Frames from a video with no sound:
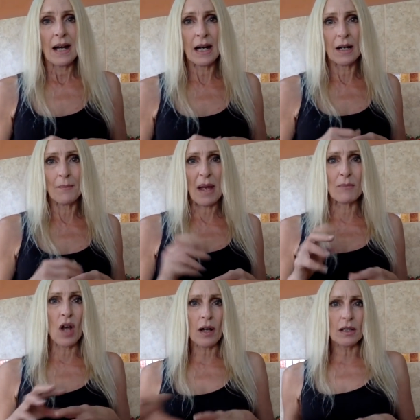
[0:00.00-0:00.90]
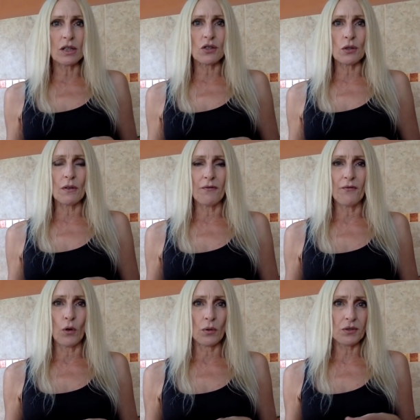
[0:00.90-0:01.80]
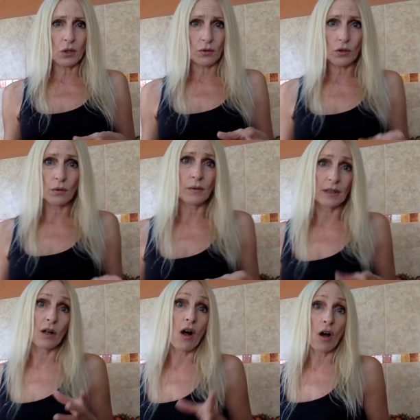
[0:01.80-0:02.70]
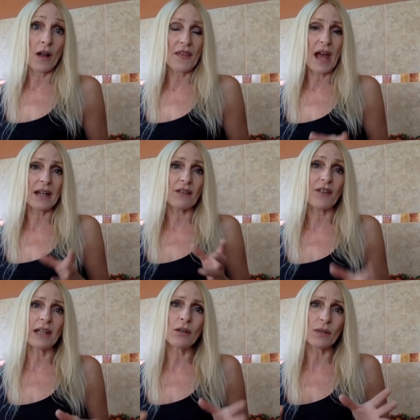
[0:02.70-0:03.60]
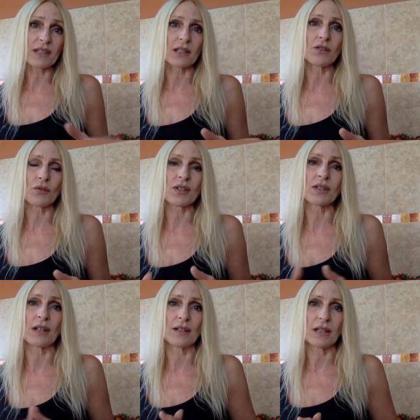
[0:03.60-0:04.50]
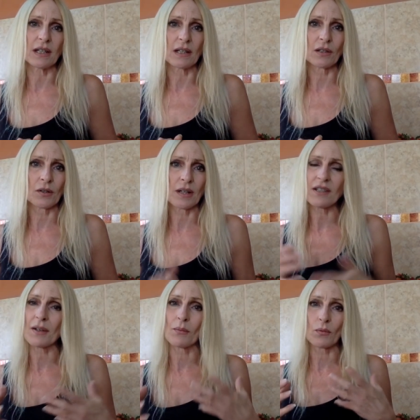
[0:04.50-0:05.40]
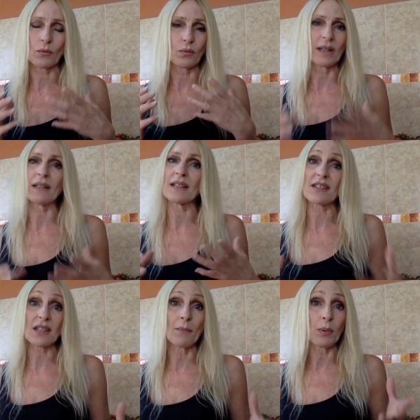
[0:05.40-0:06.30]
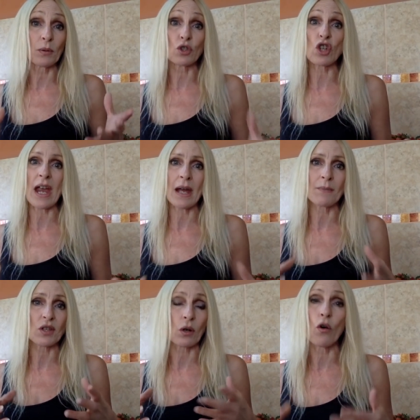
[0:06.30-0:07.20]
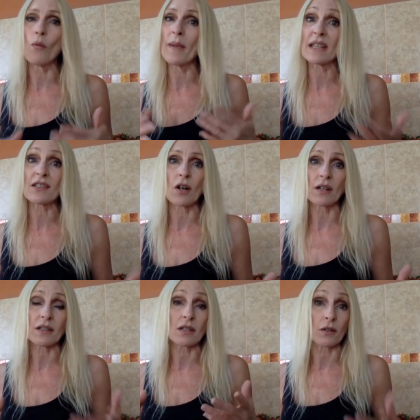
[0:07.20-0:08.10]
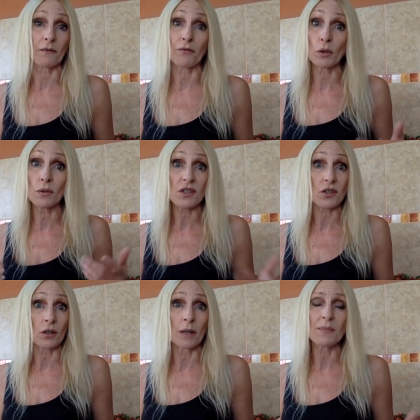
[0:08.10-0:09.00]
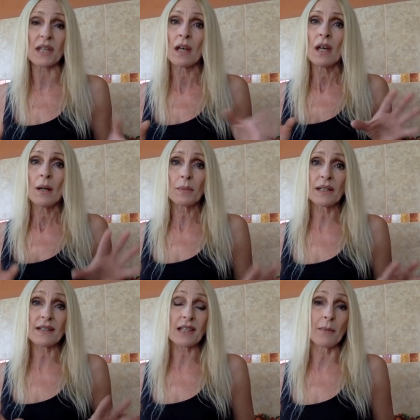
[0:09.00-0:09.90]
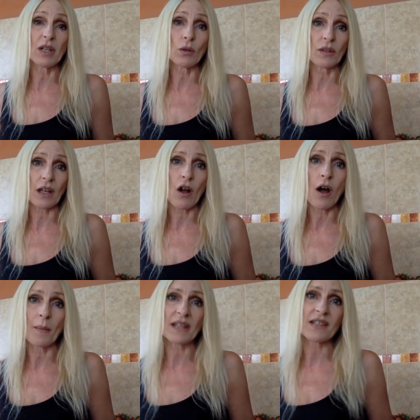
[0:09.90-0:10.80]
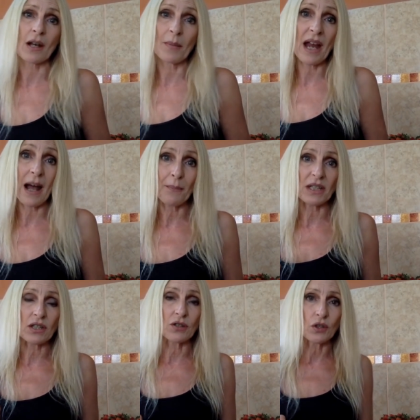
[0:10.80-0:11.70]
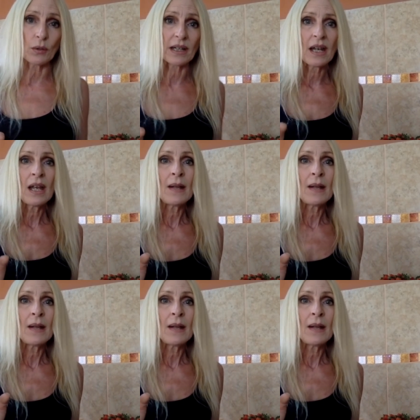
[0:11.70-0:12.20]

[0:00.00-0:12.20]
Um, I'm not going to do a full tutorial on that. If anyone's interested in learning some really simple jams or homemade sauces or fruit syrups, please let me know in the comments. I'll be happy to do it.